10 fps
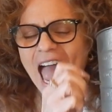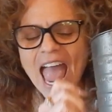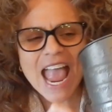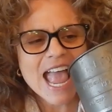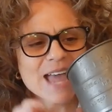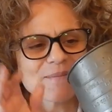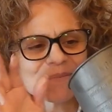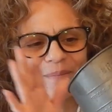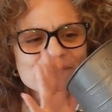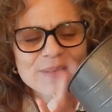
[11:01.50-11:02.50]

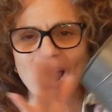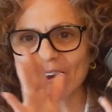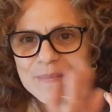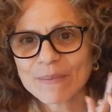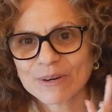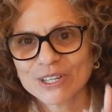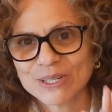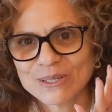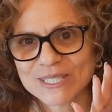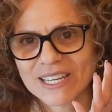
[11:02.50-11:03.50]
And I remember
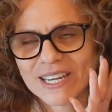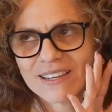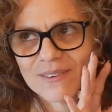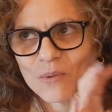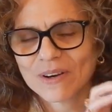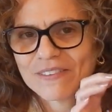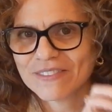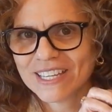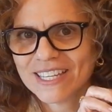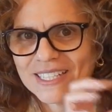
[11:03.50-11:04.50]
using one of
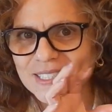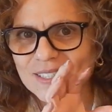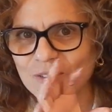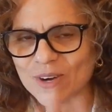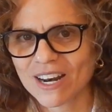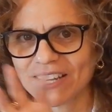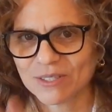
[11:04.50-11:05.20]
these when I